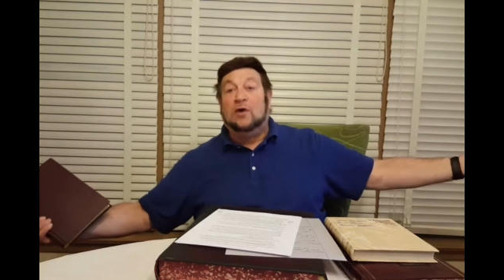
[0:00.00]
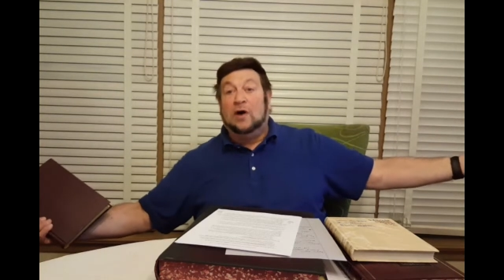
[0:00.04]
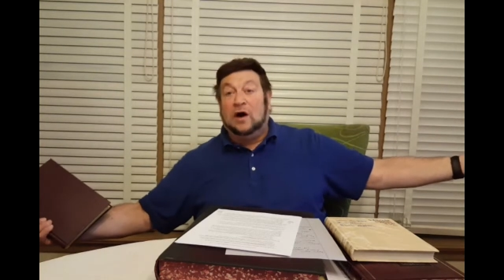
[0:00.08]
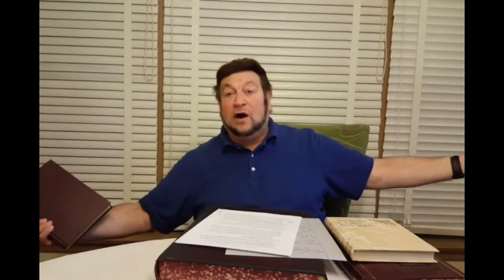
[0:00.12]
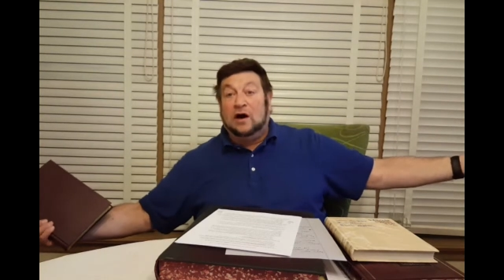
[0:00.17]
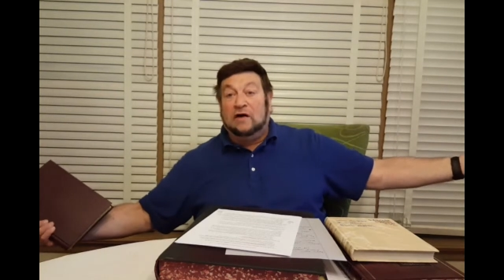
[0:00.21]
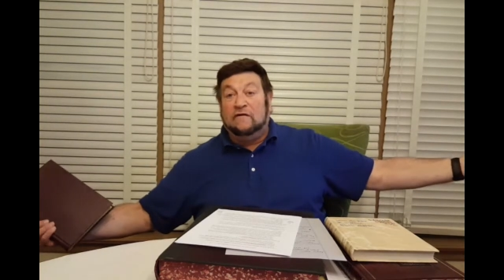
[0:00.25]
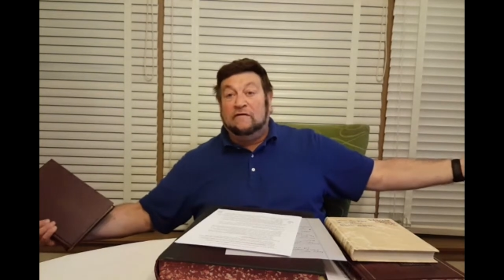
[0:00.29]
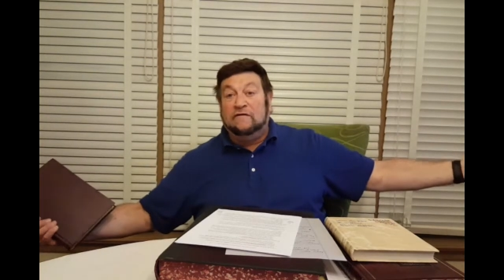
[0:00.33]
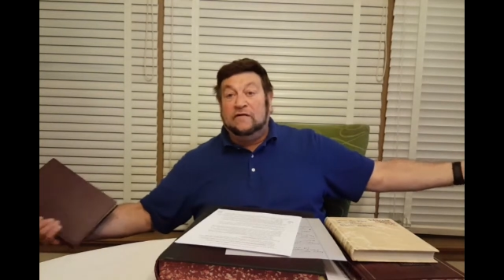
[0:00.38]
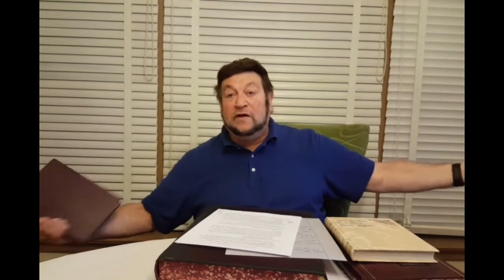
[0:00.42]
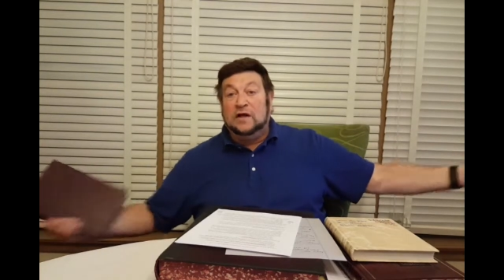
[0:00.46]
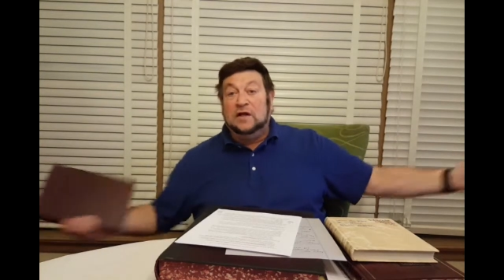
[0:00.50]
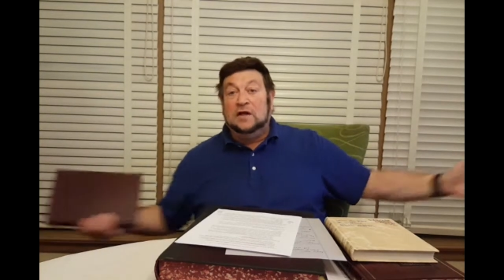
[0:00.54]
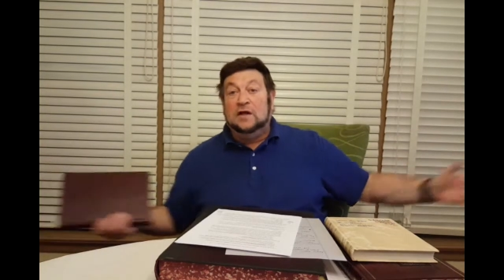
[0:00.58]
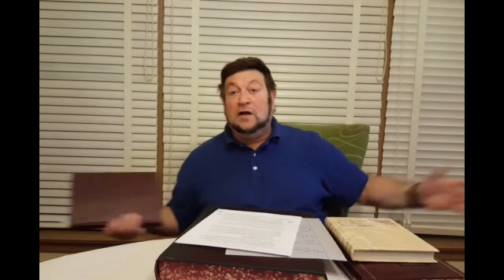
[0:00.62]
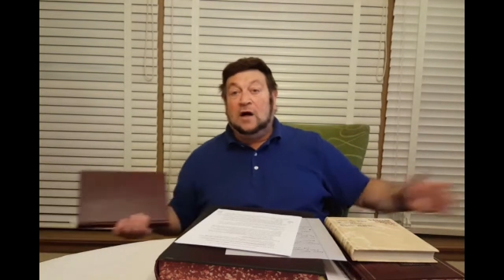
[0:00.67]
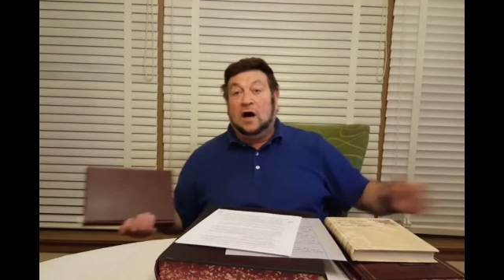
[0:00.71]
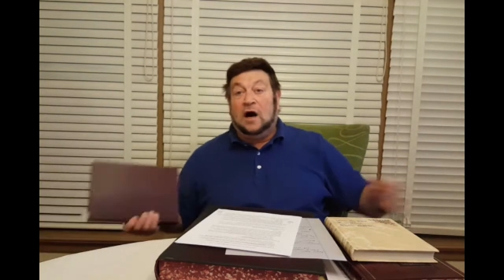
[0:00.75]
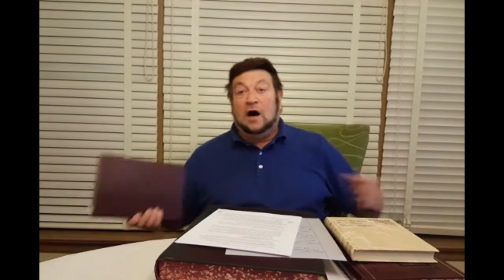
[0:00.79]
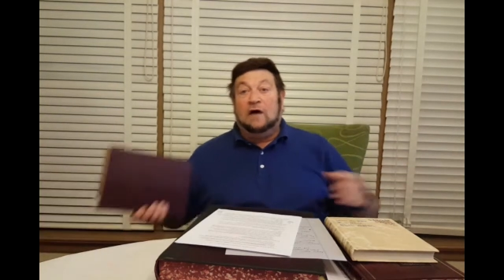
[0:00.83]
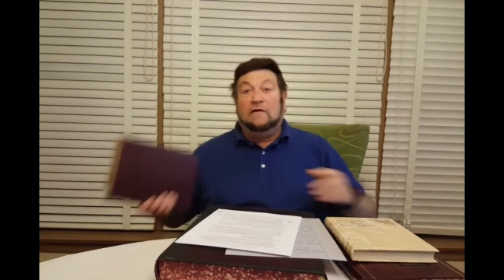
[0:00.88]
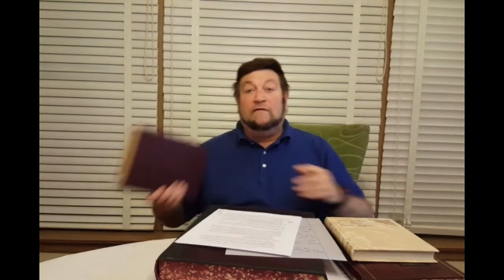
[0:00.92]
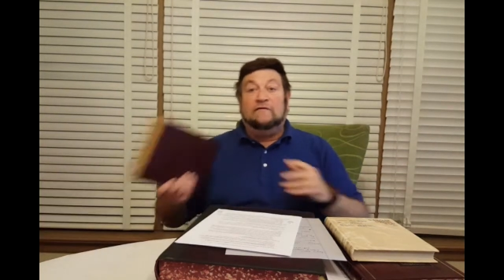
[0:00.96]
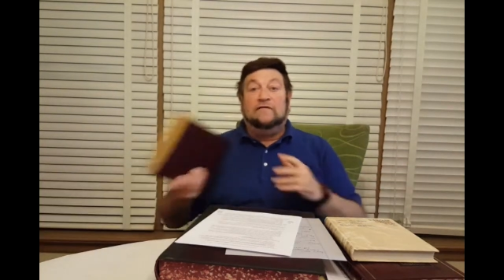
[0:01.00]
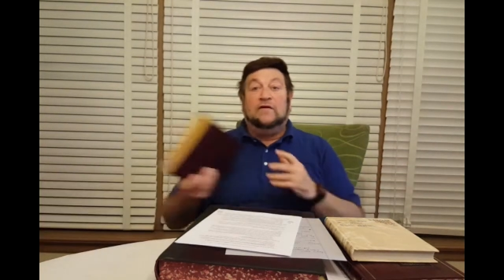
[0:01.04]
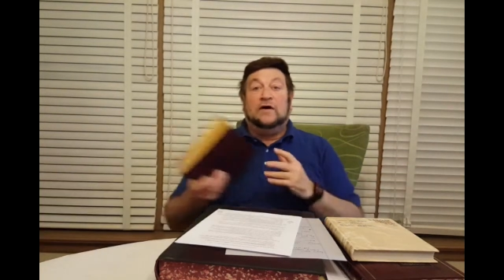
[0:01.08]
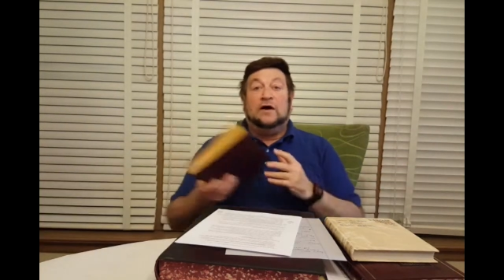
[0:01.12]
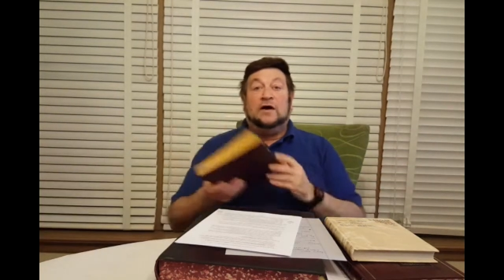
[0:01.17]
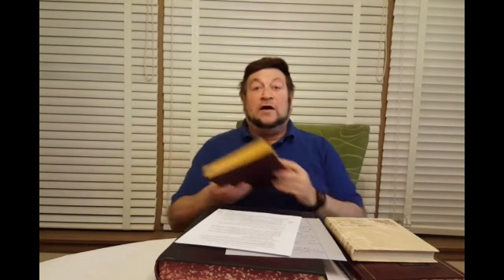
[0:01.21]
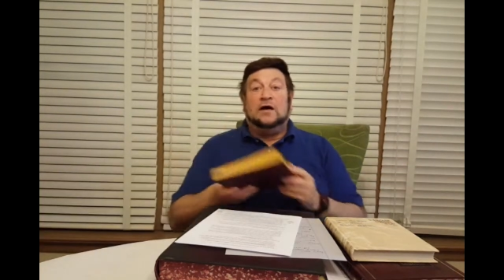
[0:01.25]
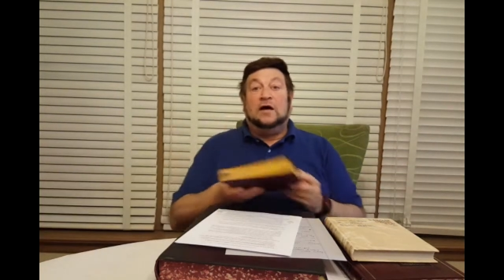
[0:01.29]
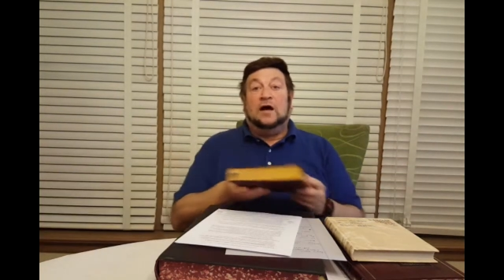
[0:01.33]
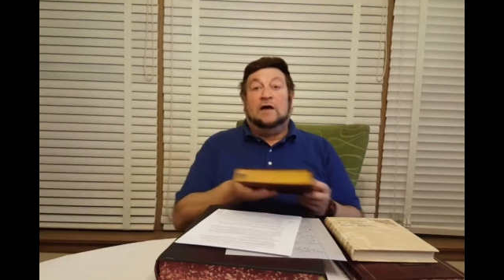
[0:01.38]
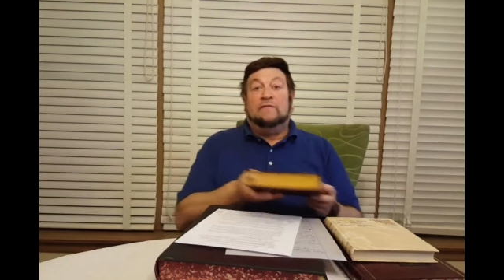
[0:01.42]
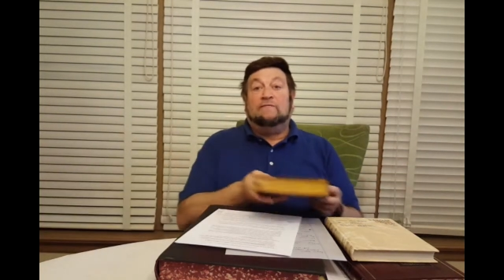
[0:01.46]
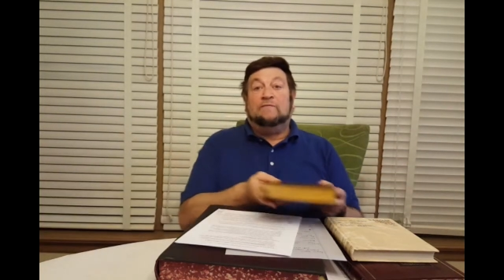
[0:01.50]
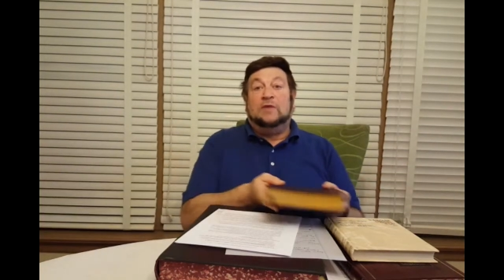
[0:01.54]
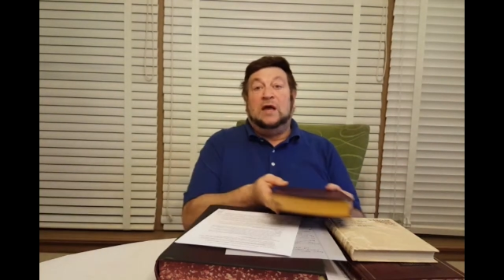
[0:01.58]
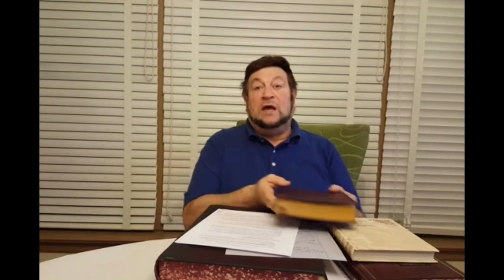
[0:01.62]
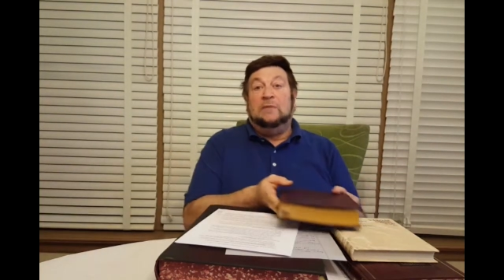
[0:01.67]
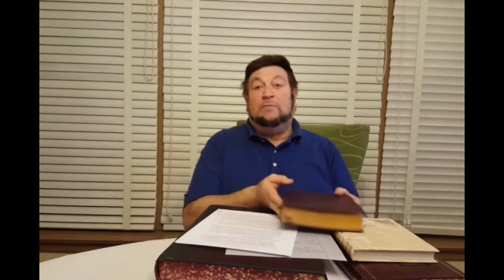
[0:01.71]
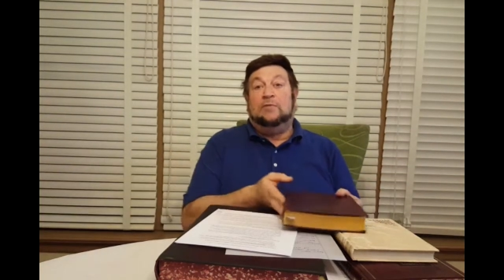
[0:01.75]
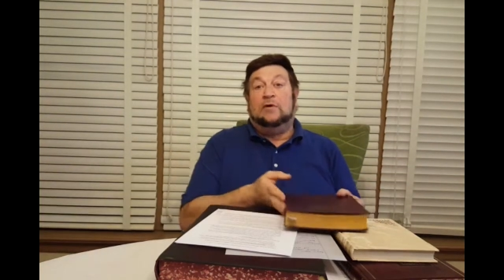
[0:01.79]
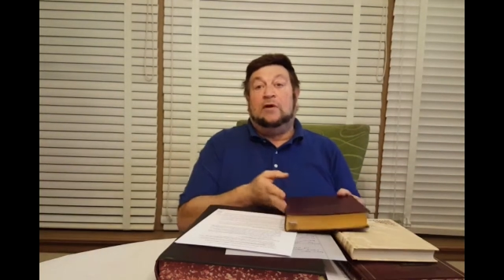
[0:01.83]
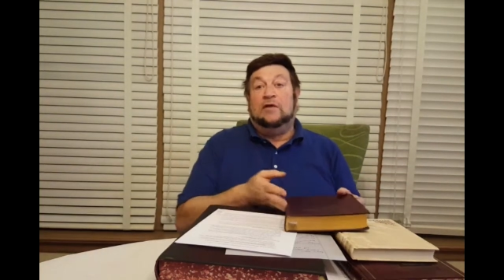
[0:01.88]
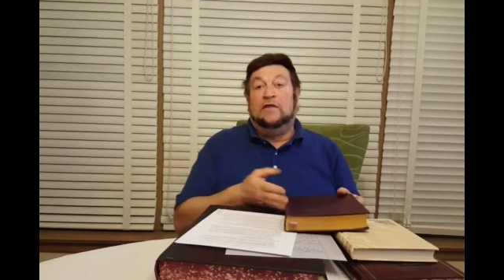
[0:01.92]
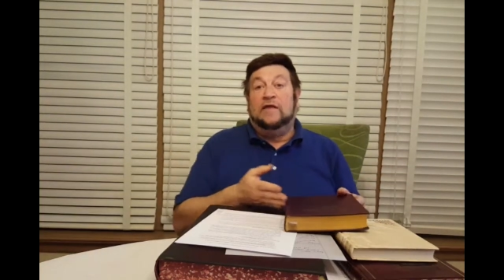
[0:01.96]
of
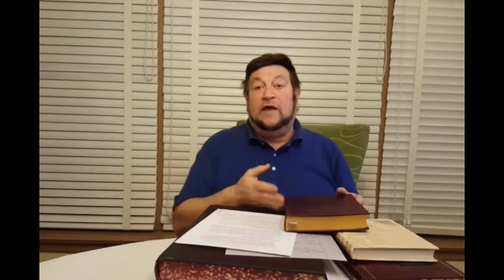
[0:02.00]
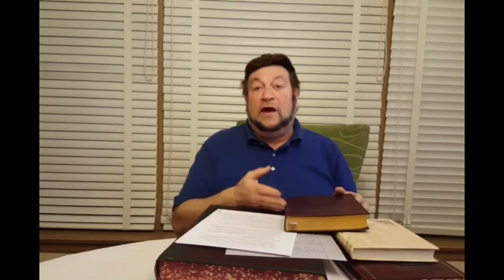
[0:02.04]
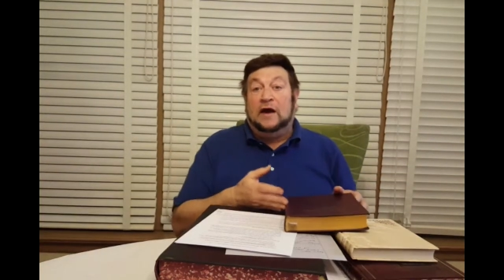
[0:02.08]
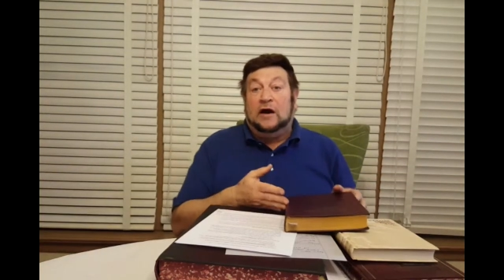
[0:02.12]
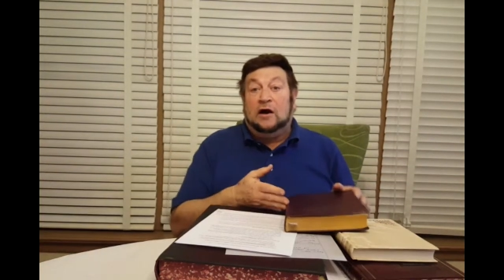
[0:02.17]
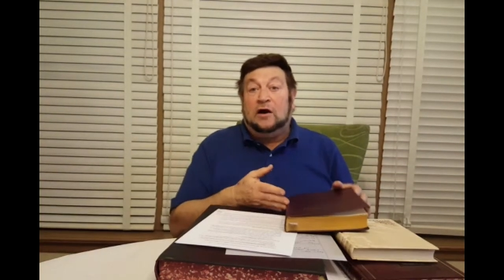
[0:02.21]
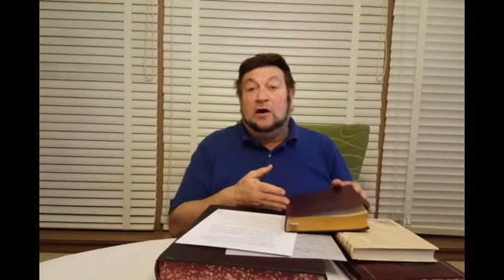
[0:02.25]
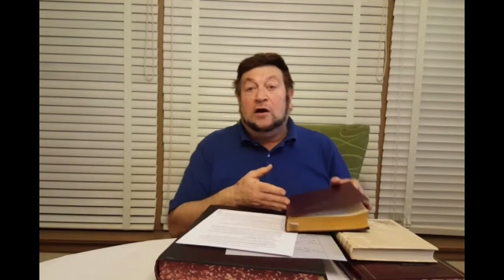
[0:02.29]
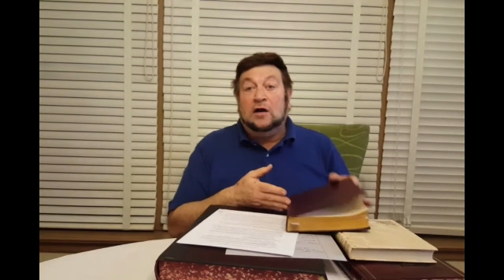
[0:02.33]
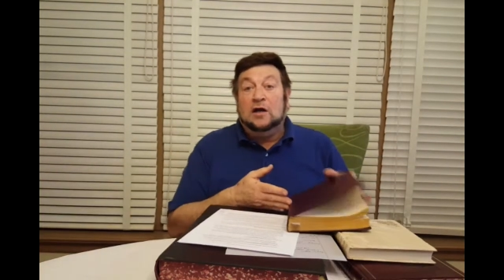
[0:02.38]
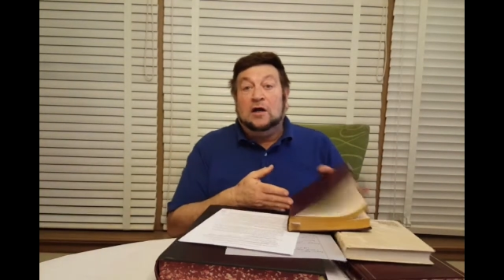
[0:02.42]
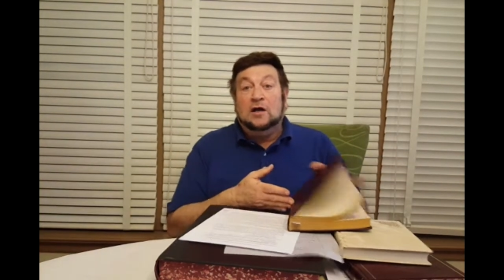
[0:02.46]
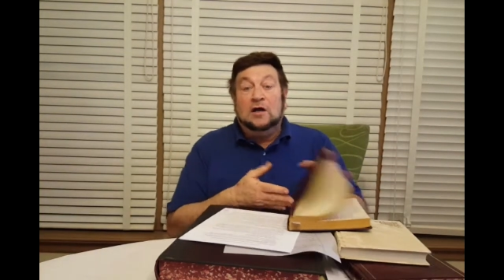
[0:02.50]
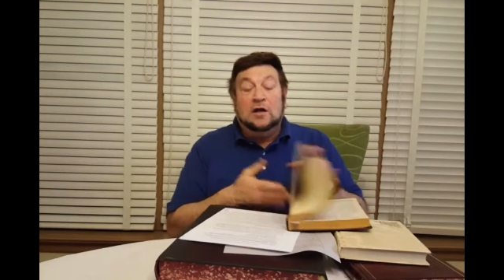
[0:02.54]
people there.